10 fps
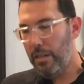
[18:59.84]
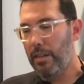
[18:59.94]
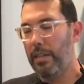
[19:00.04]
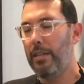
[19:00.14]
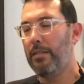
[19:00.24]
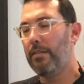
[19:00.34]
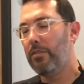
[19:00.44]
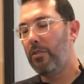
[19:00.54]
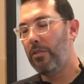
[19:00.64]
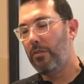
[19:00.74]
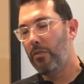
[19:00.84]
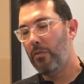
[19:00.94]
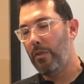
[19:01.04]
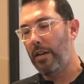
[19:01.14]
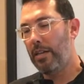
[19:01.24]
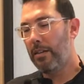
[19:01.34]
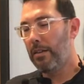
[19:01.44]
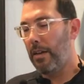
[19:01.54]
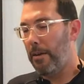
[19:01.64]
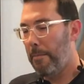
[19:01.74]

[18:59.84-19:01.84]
Again, 2, ready, go.